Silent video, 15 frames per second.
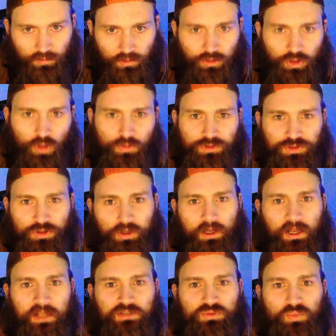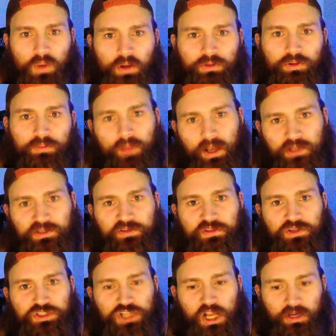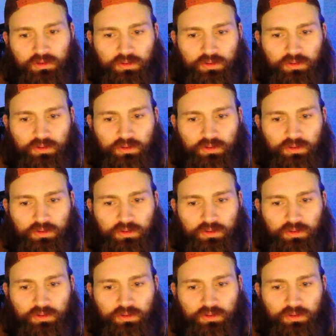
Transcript: Yo, what's going on guys? Welcome back to the channel.